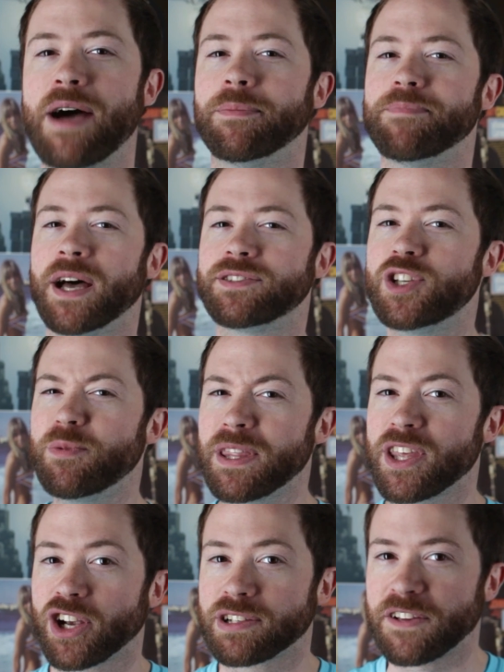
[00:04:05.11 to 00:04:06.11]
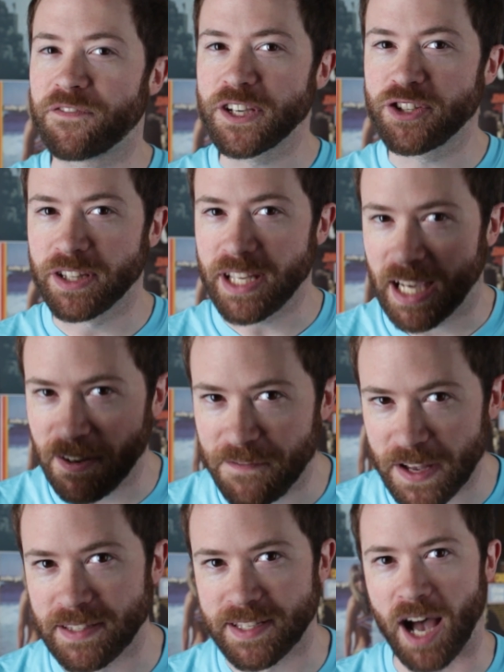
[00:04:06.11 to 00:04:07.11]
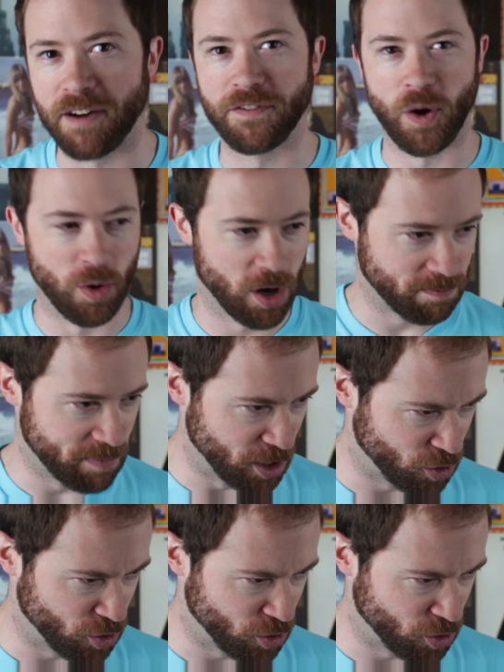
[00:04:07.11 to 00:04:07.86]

Now, assuming that you're sufficiently convinced of or